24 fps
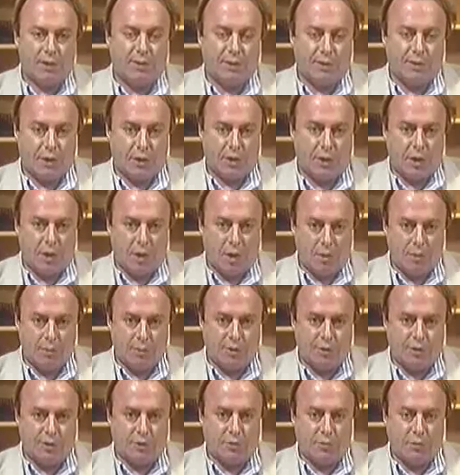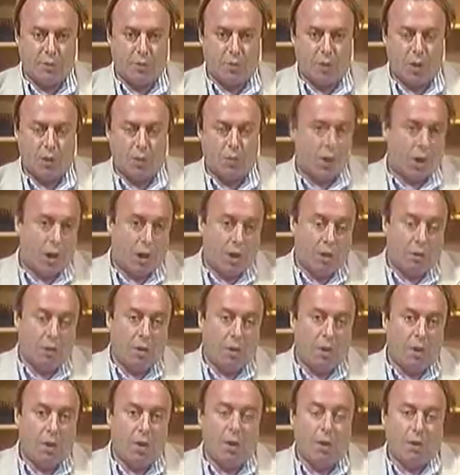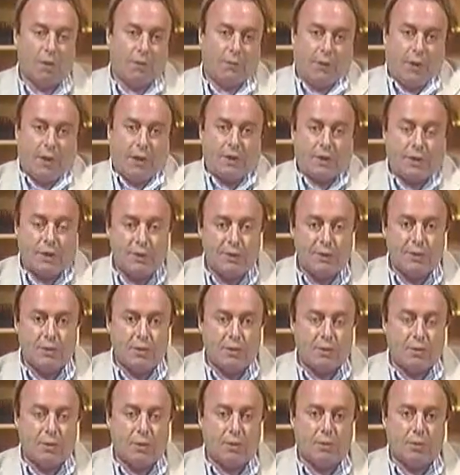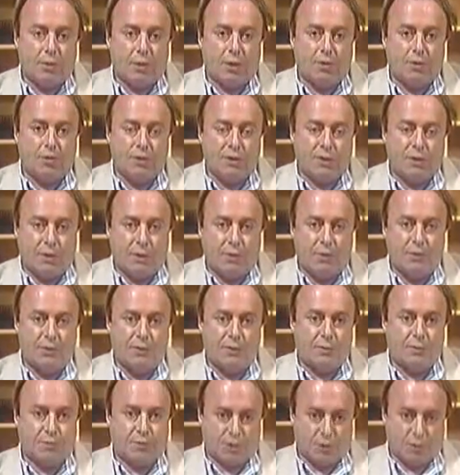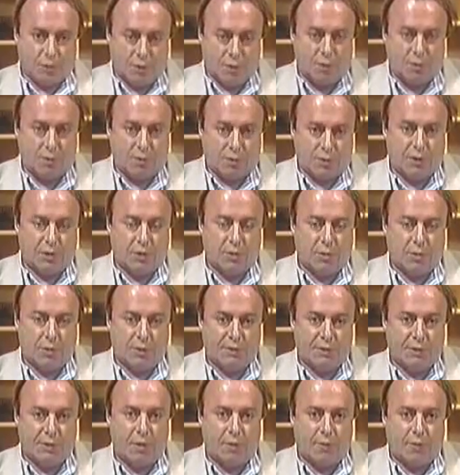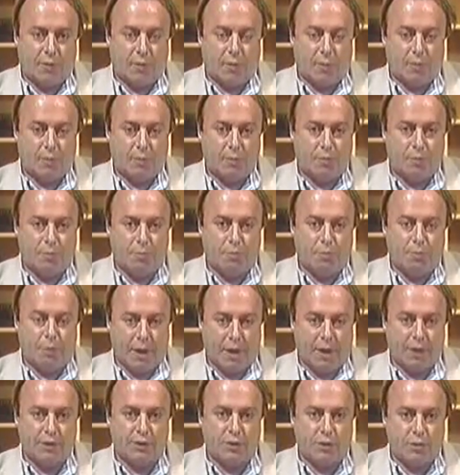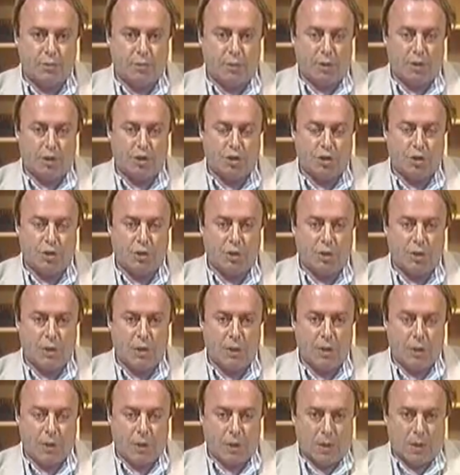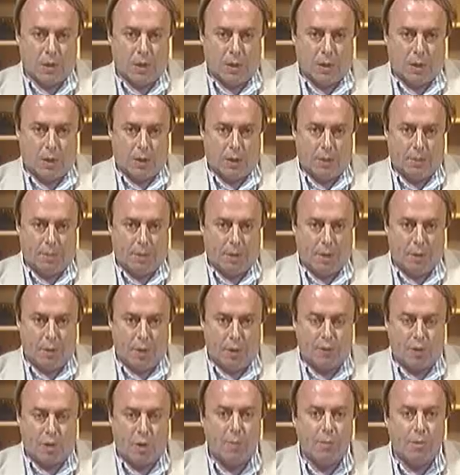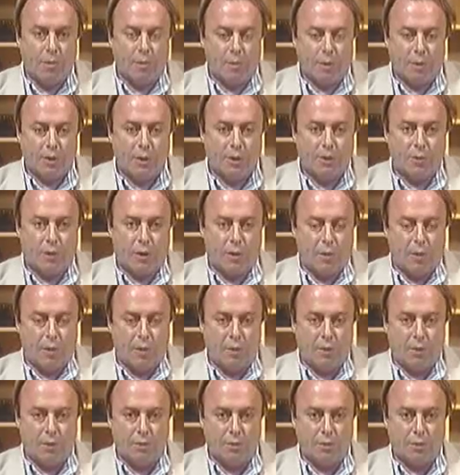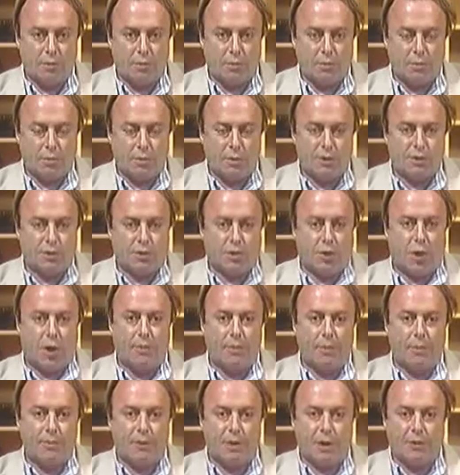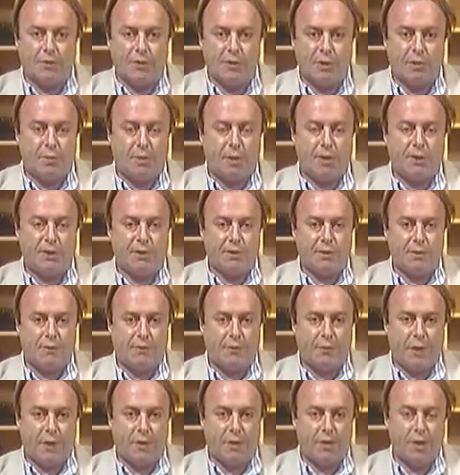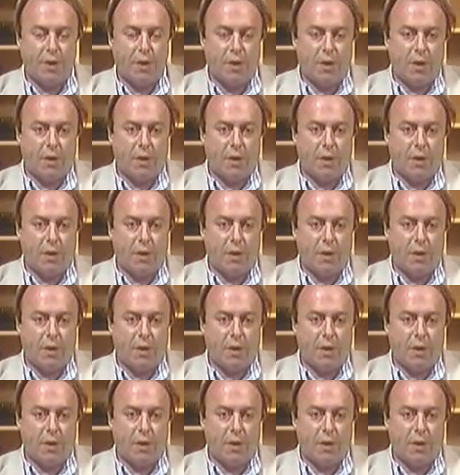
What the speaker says: He certainly hoped to be one. Well, the fact is that the country suffers to a considerable extent from paying too much by way of compliment to anyone who can describe themselves as a person of faith.